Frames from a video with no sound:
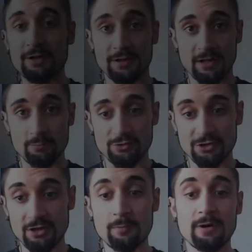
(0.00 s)
in
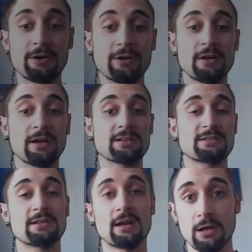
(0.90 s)
Amsterdam, I
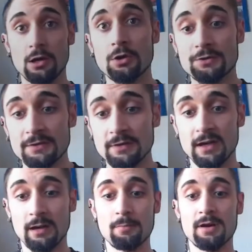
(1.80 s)
realized a lot
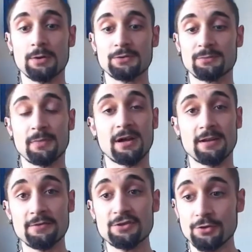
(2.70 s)
about my
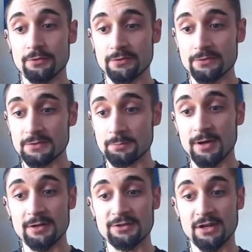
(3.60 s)
vision of
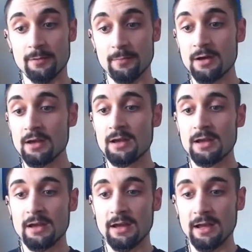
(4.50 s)
spare time
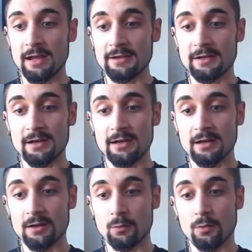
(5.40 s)
and
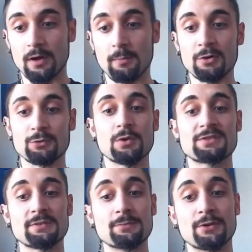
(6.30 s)
about
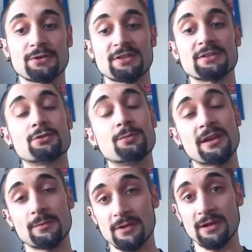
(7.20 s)
what's important to
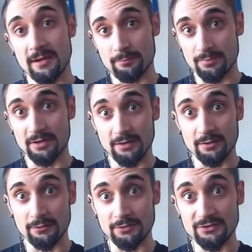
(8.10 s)
make me happy
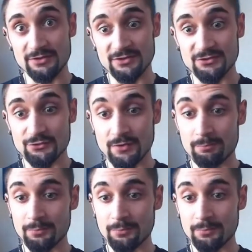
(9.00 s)
in this trip.